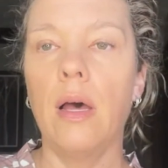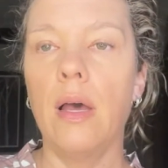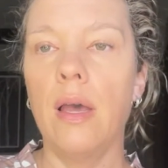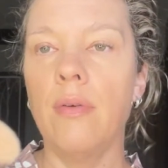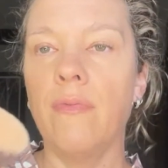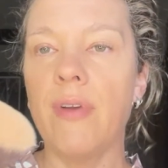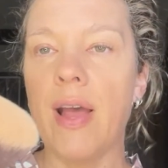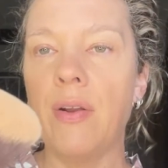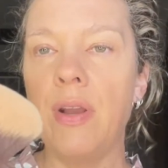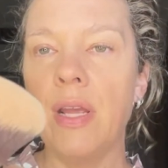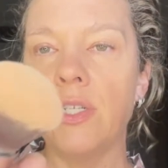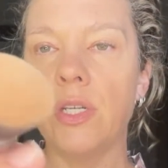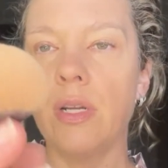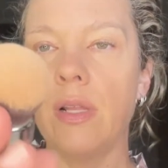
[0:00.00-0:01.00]
a
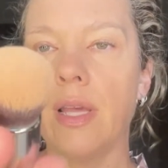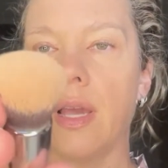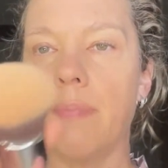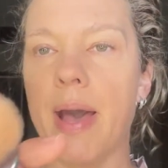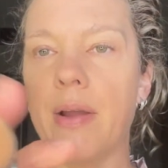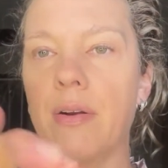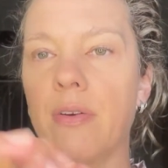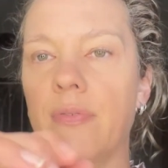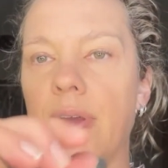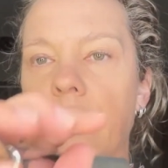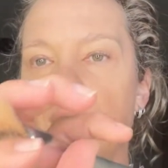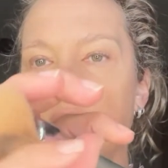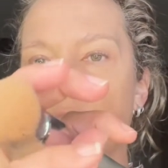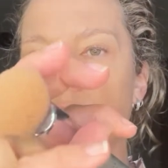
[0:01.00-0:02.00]
foundation, like a powder
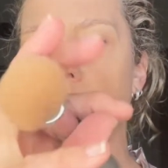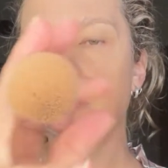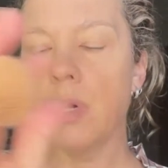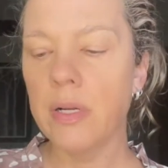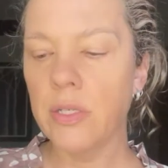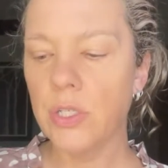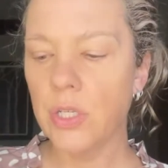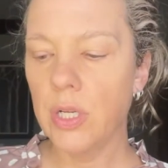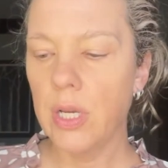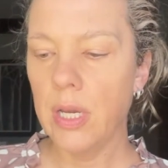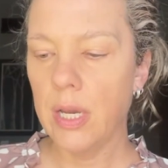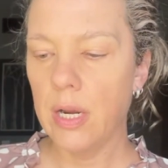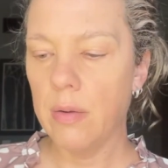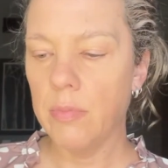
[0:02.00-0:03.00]
foundation brush,
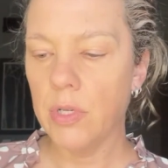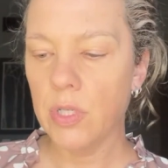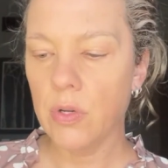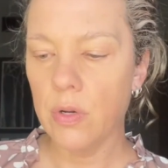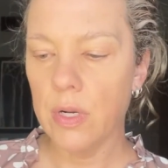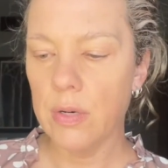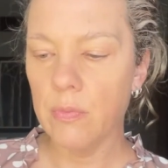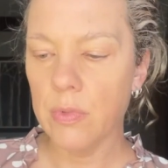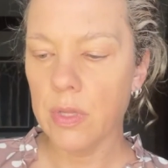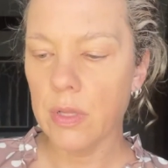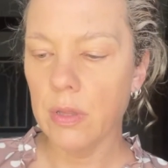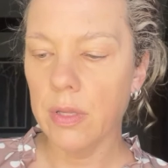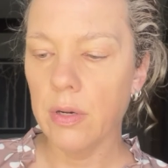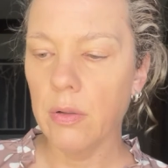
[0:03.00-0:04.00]
and I'm just going in with a
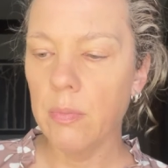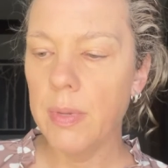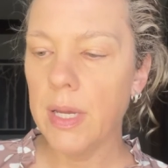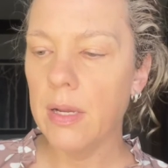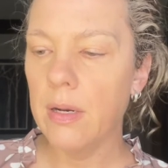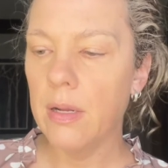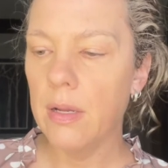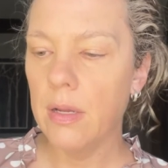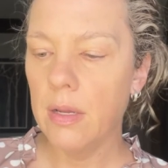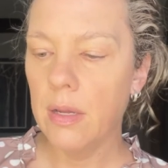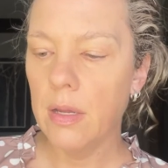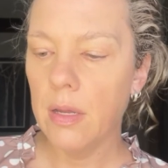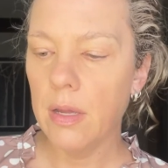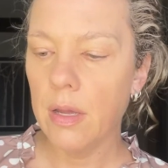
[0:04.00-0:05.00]
little bit
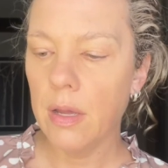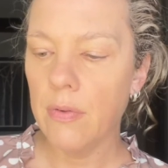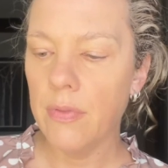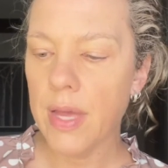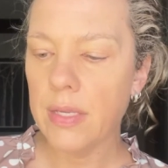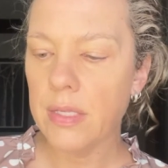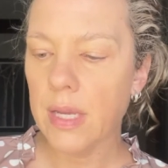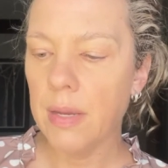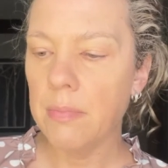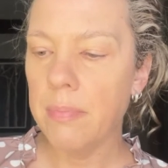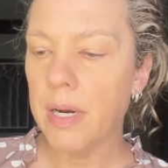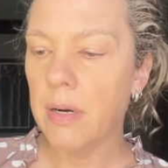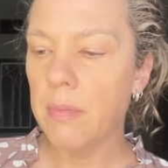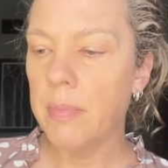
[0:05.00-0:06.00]
of that same
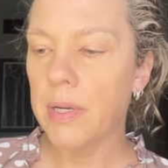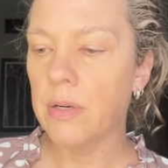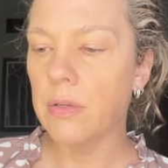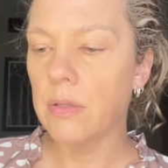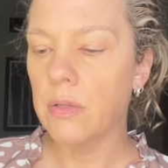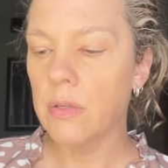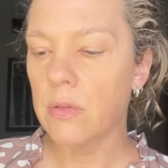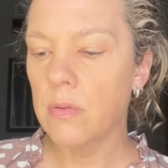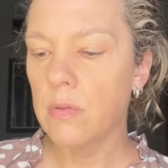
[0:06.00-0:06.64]
Bare Minerals,